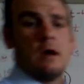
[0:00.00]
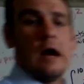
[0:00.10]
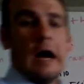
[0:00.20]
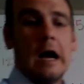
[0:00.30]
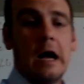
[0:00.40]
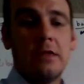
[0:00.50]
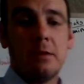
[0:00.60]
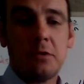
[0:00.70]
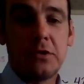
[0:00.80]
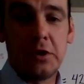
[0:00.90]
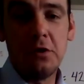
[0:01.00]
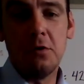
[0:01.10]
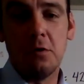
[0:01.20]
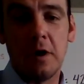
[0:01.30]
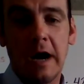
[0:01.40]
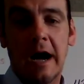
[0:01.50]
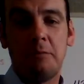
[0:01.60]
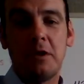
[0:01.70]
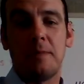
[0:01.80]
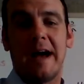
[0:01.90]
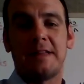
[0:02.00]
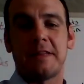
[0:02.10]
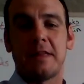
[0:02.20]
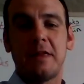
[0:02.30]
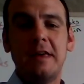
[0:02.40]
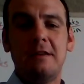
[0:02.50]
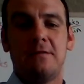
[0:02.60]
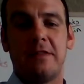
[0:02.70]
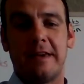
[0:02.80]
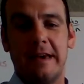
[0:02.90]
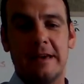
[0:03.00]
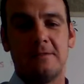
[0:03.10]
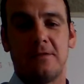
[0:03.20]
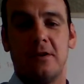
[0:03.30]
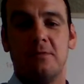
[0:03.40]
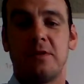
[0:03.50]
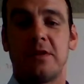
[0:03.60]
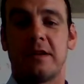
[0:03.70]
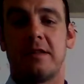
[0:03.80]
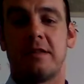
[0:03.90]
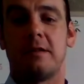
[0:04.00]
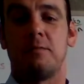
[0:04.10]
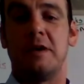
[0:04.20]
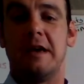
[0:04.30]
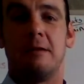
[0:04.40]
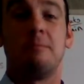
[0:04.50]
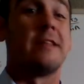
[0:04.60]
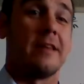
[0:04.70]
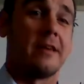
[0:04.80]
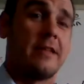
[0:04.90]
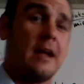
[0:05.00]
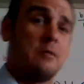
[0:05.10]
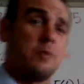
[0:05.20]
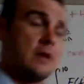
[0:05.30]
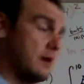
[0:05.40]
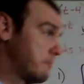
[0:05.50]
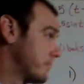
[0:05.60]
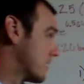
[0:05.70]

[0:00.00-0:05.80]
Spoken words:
Number two, how many bats leave the cave from 6 p.m. to 6:10 p.m.?